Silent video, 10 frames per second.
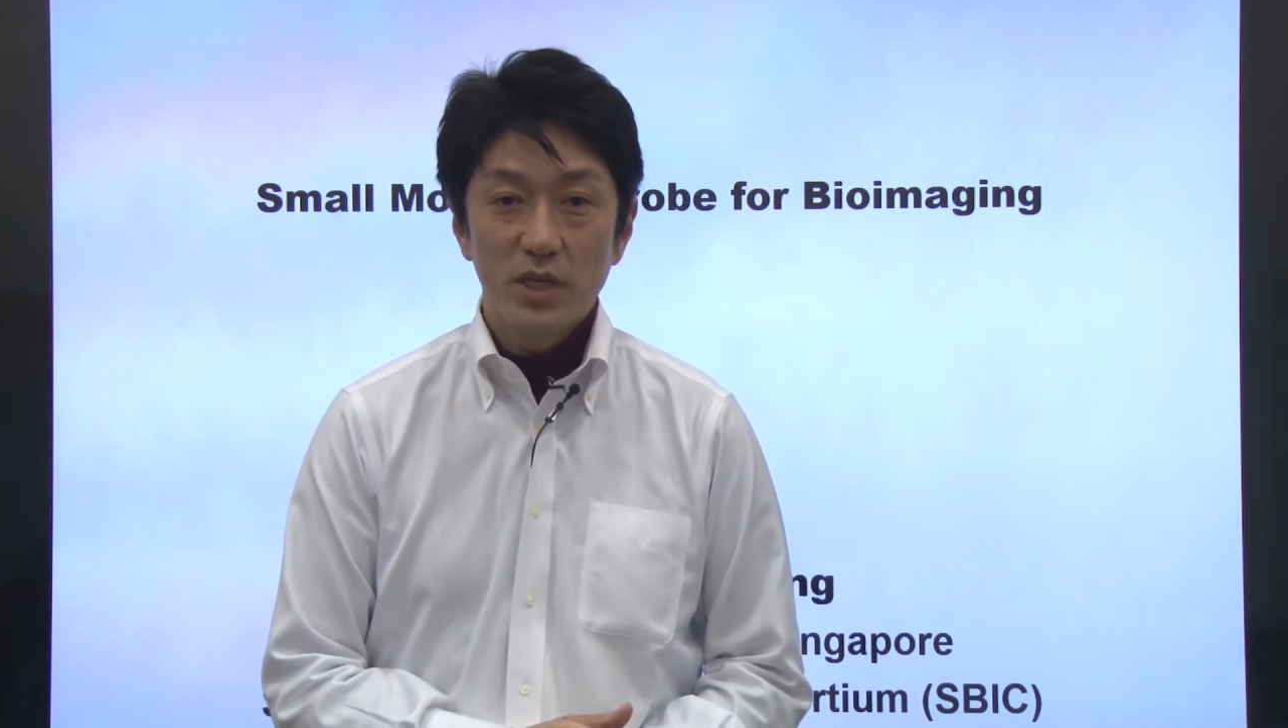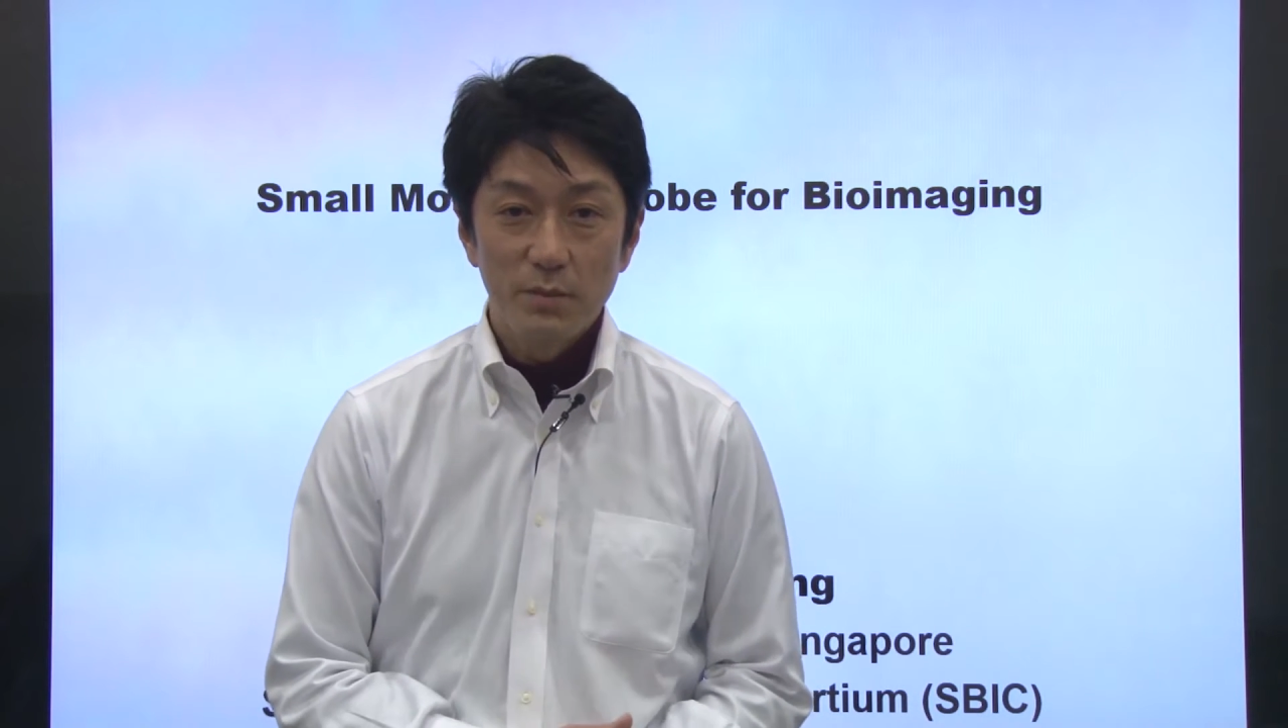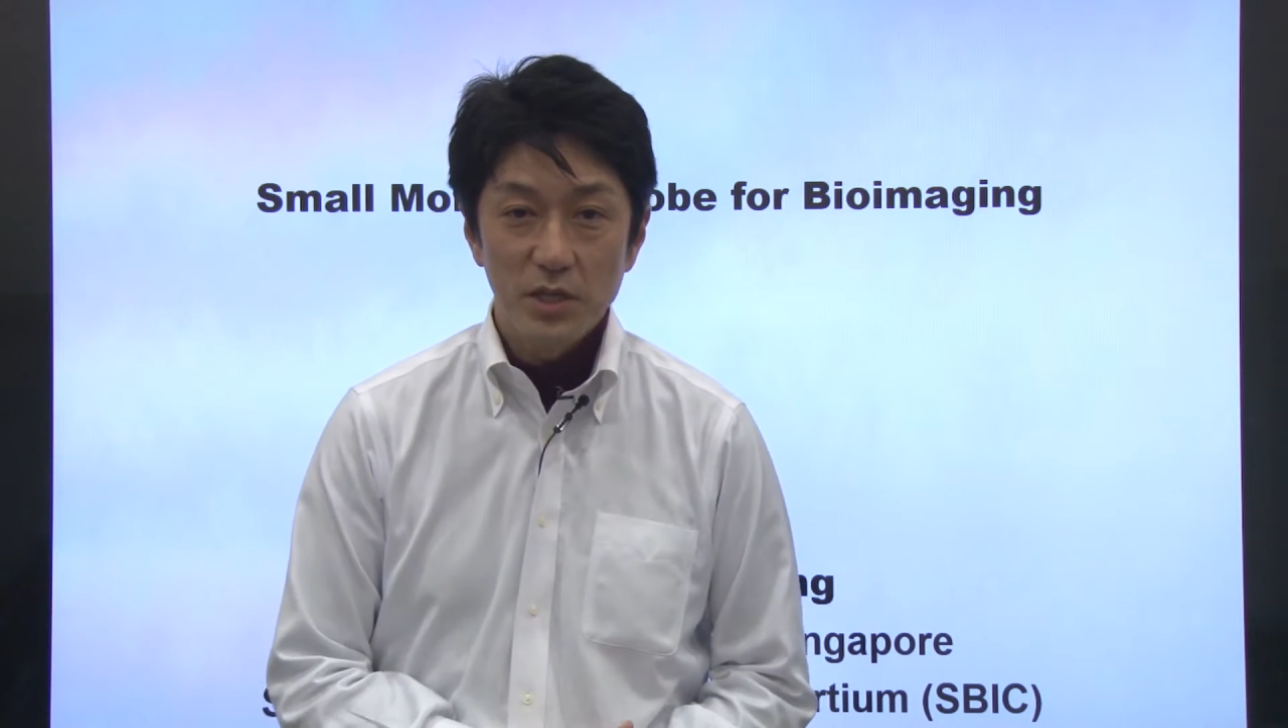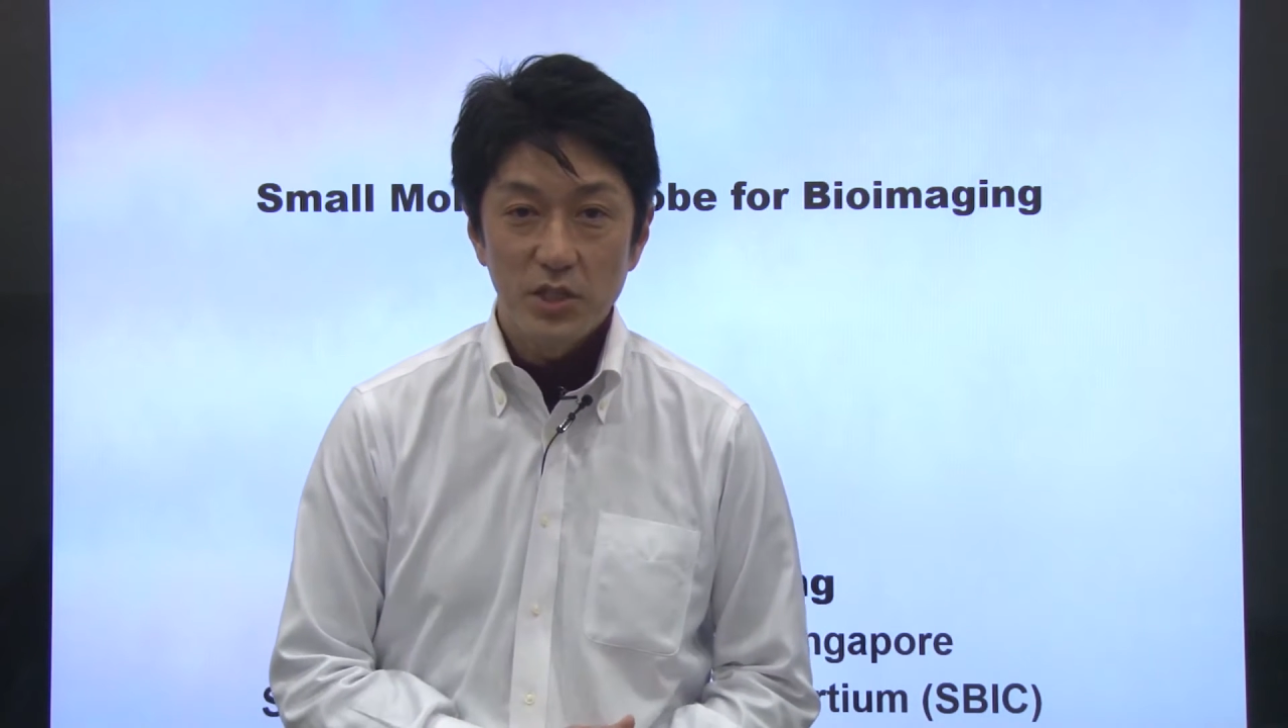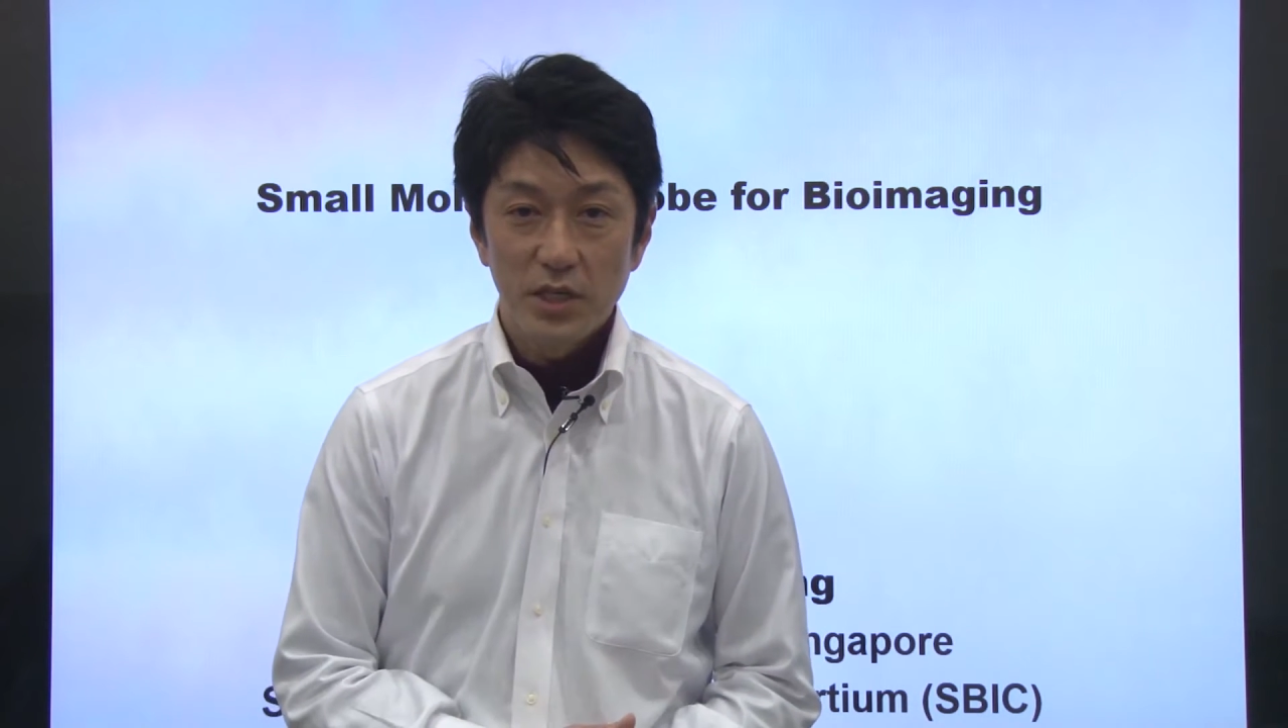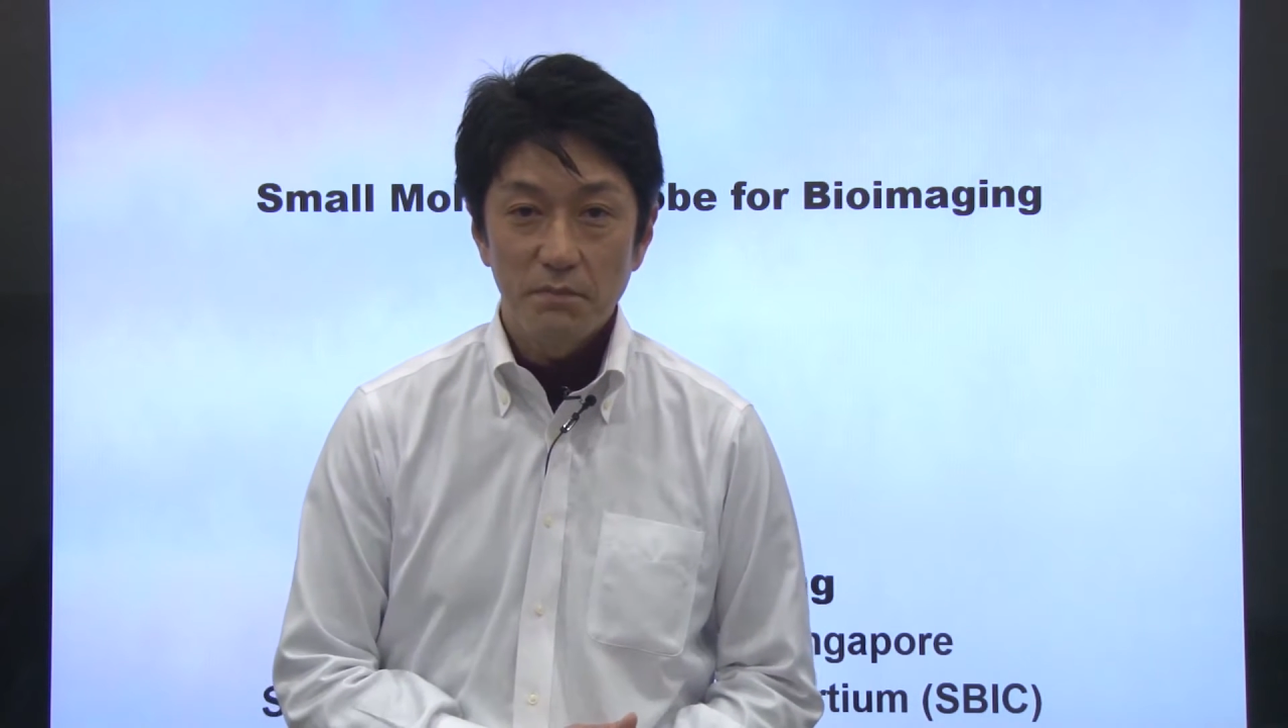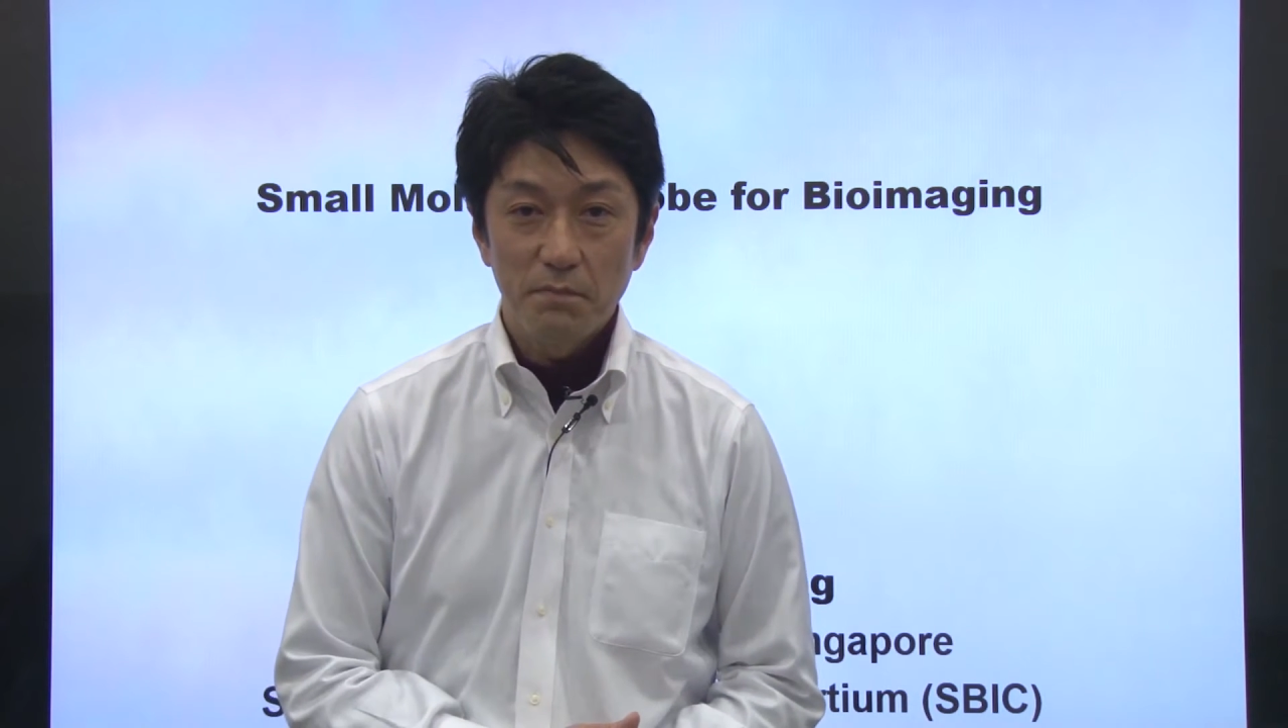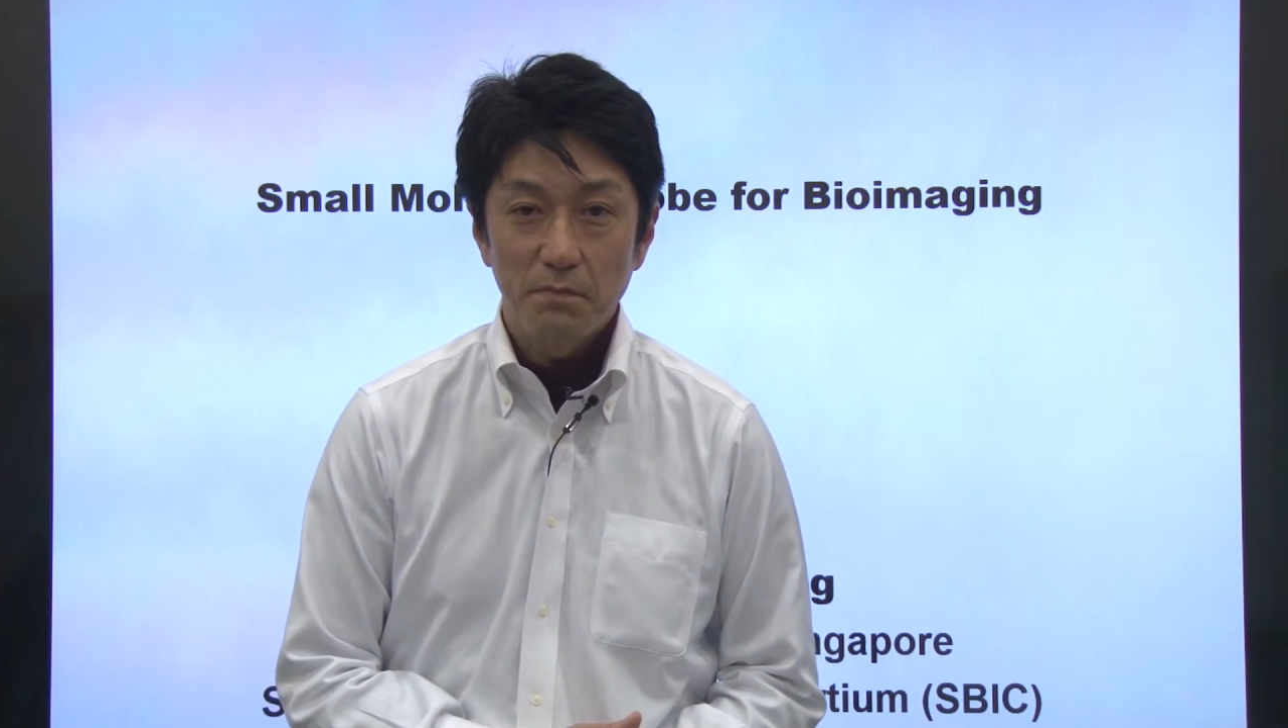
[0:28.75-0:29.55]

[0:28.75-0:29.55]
imaging.